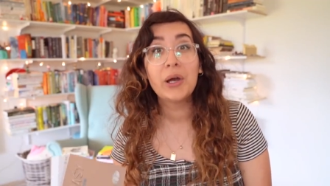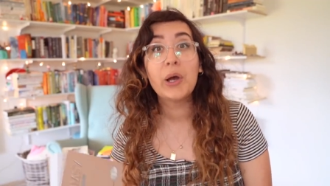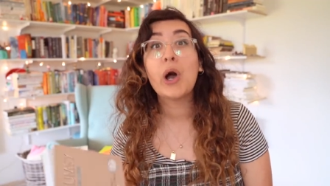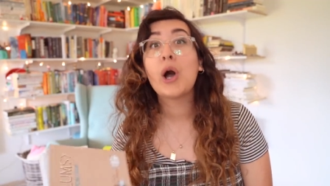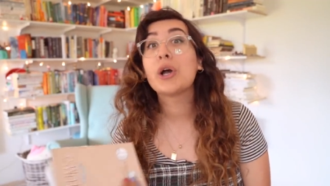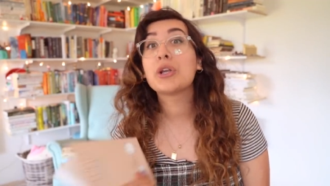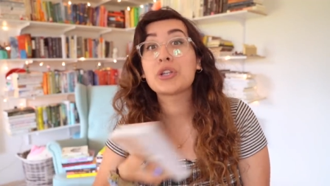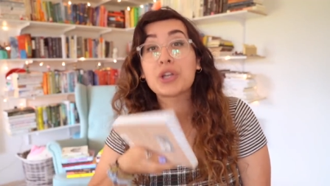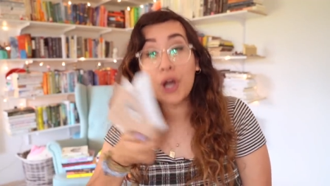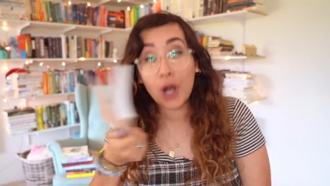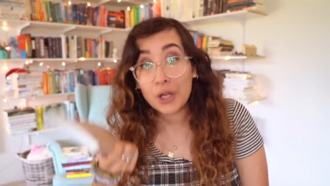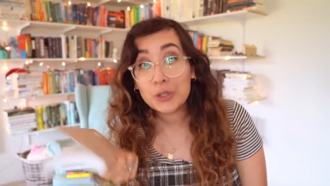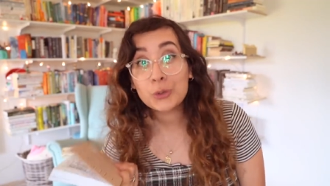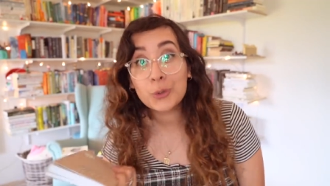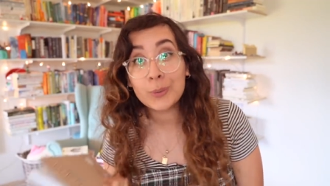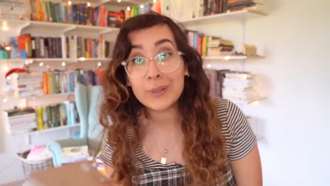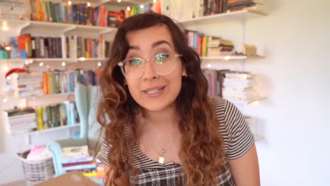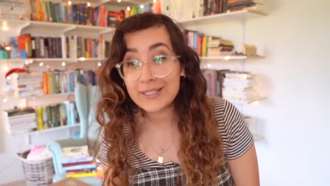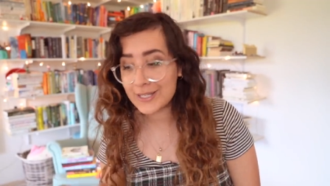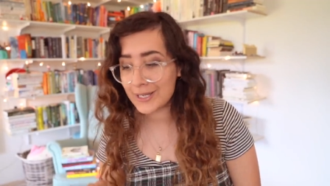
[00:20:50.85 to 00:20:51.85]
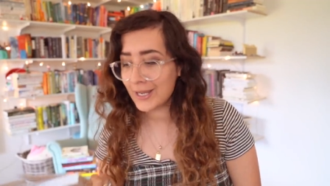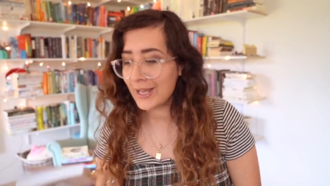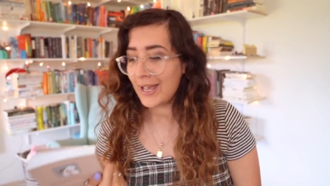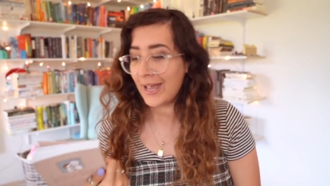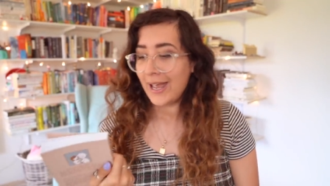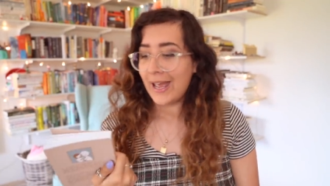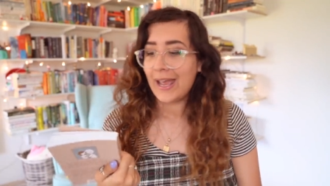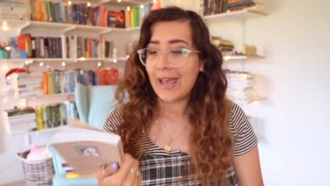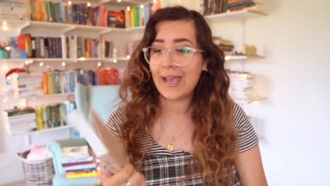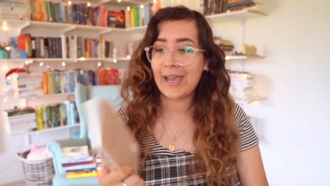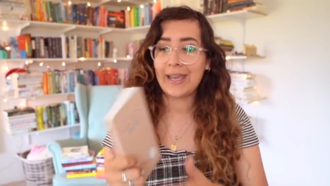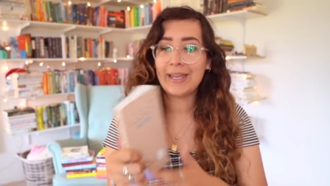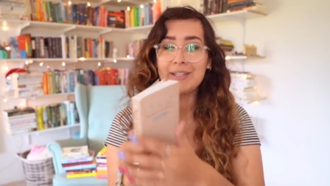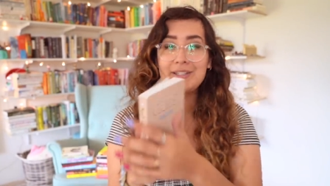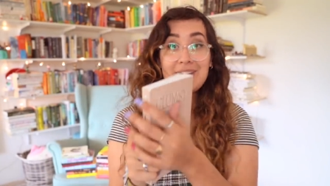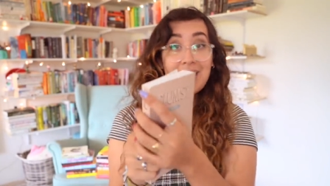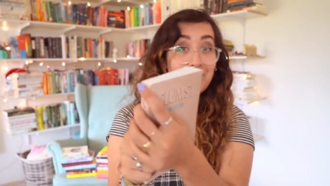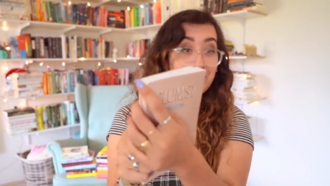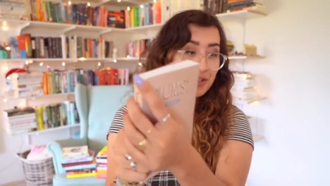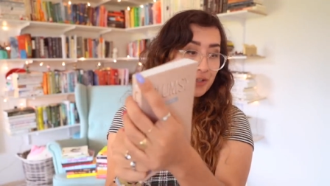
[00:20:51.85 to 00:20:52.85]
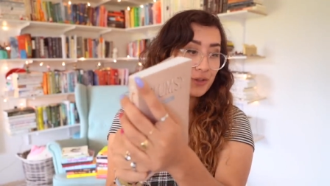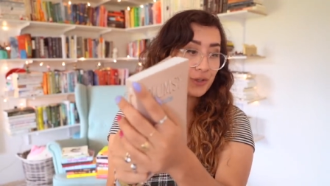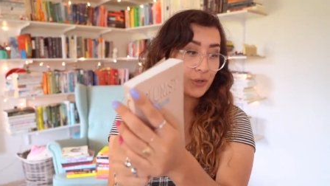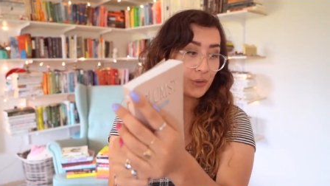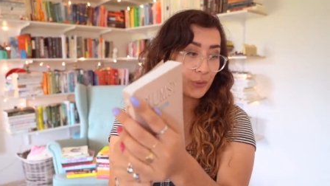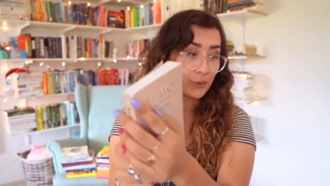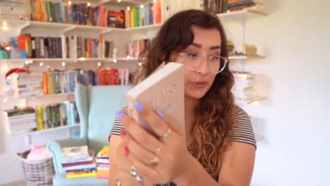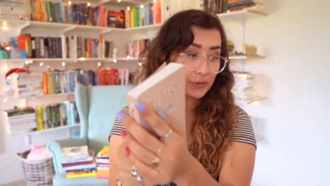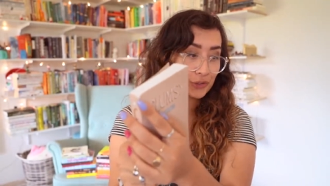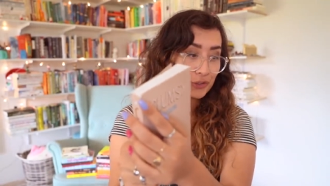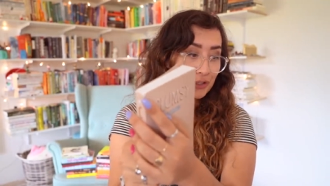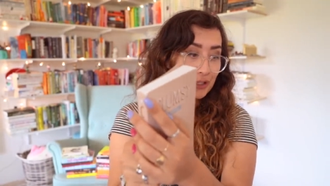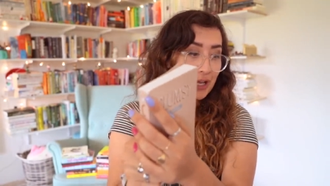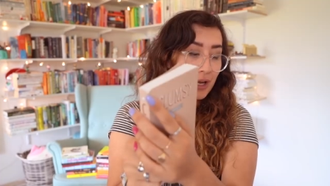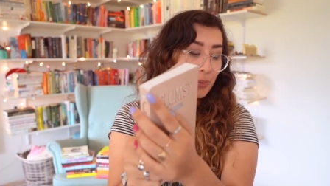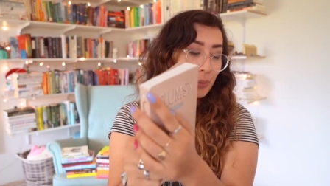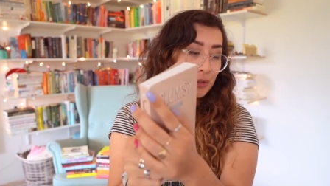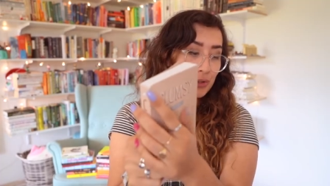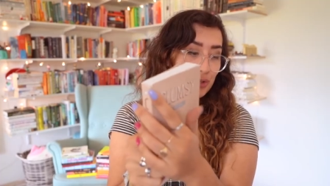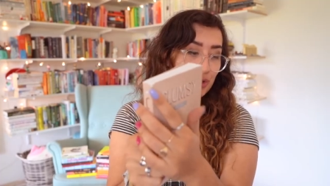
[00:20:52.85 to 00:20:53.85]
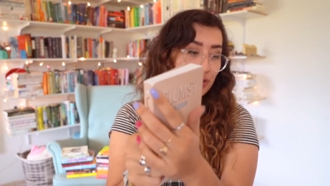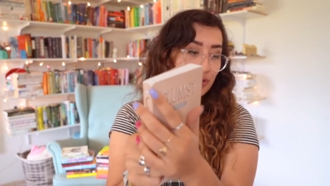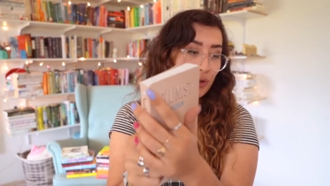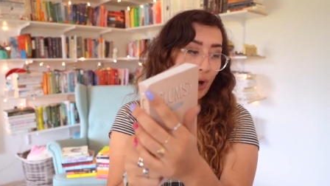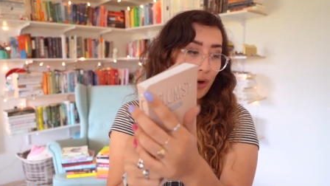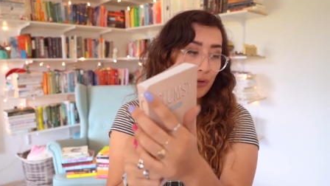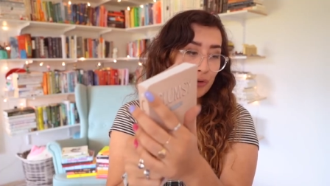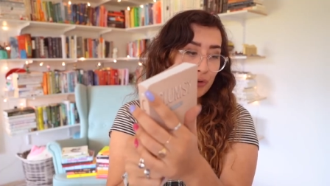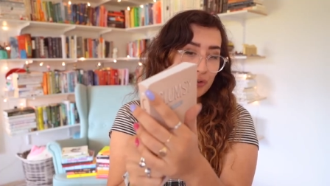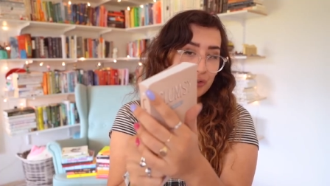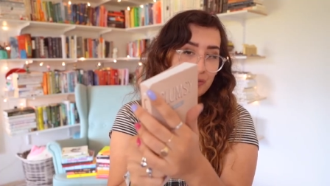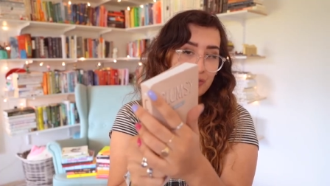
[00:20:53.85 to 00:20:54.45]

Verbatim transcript: on concrete and dented the corner, which is obviously